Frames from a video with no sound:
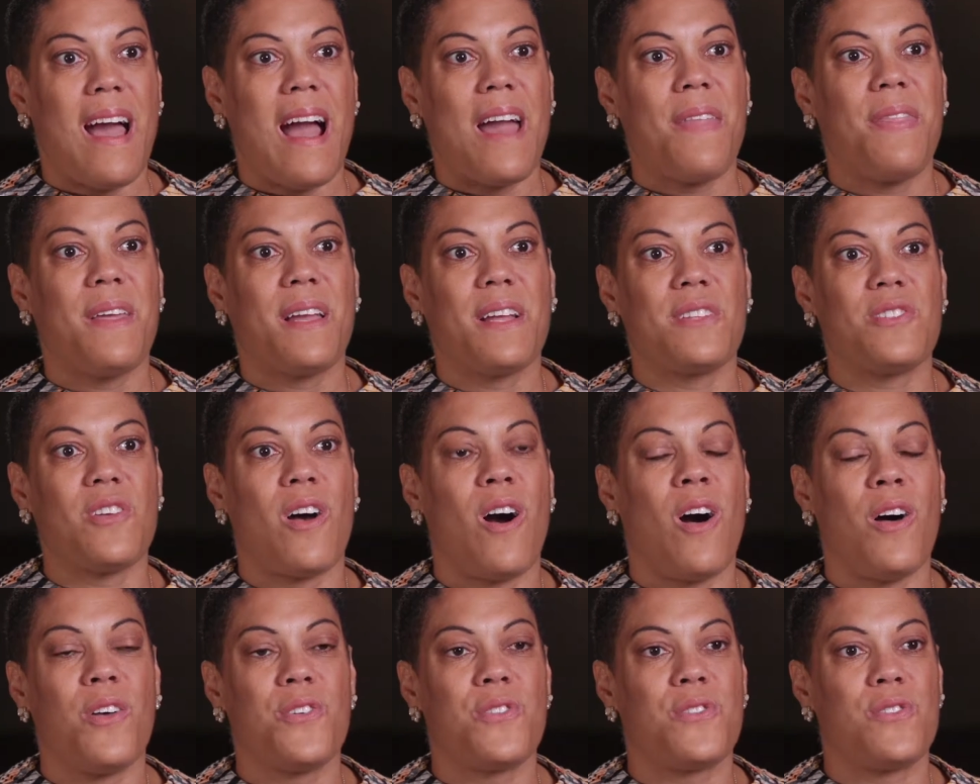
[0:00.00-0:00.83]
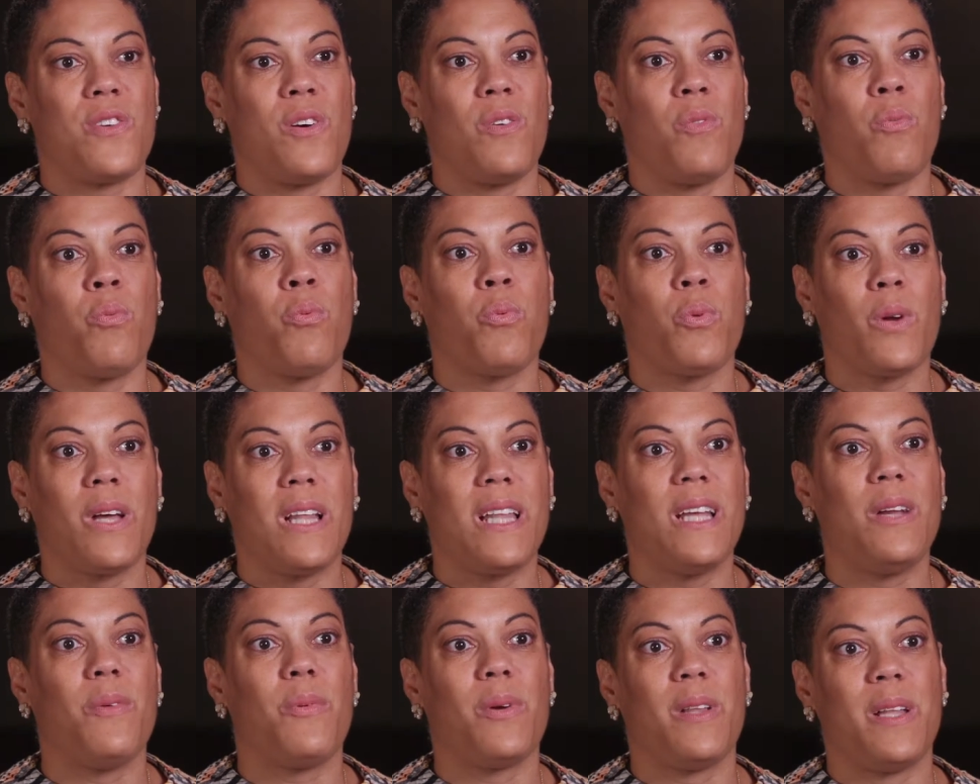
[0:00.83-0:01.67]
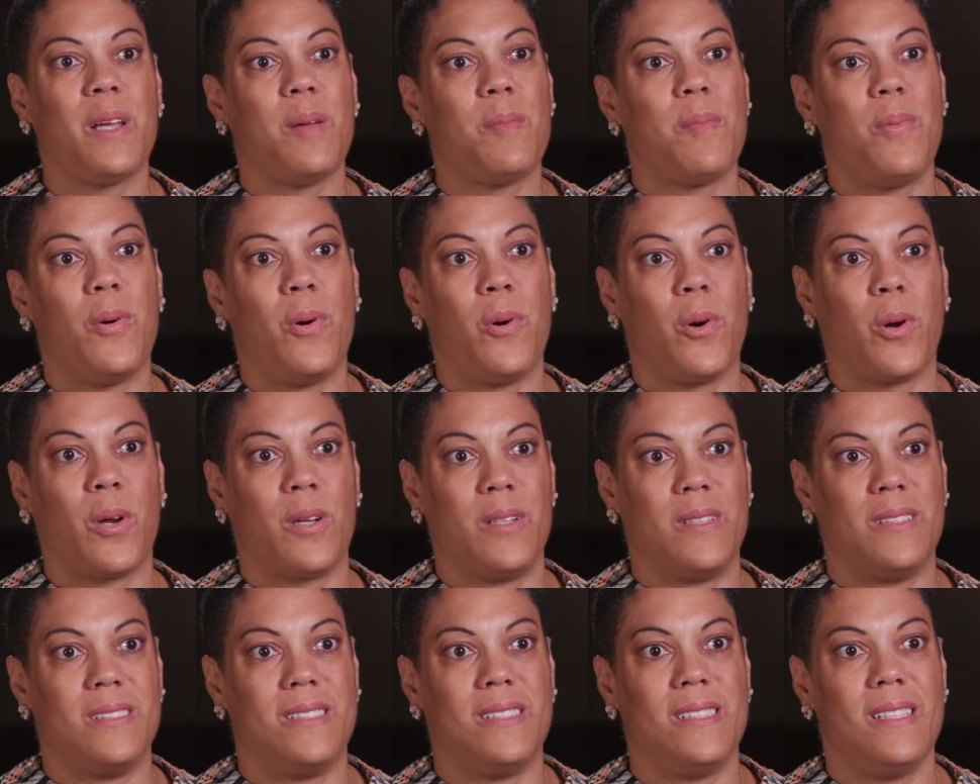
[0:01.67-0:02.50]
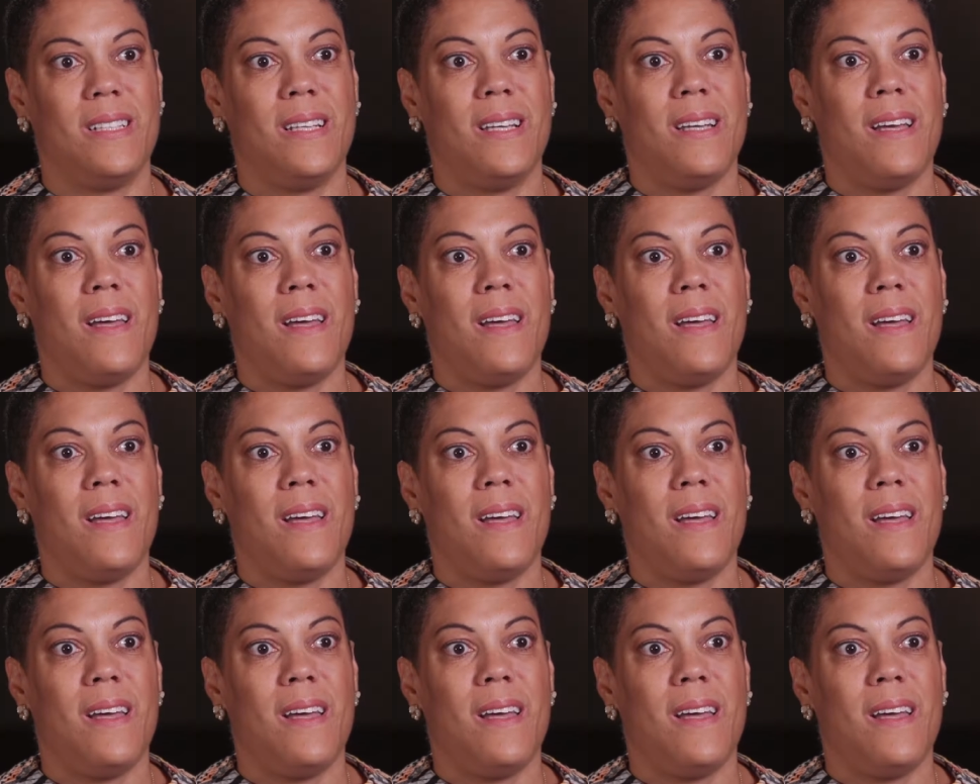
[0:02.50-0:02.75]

I think it's also really, really important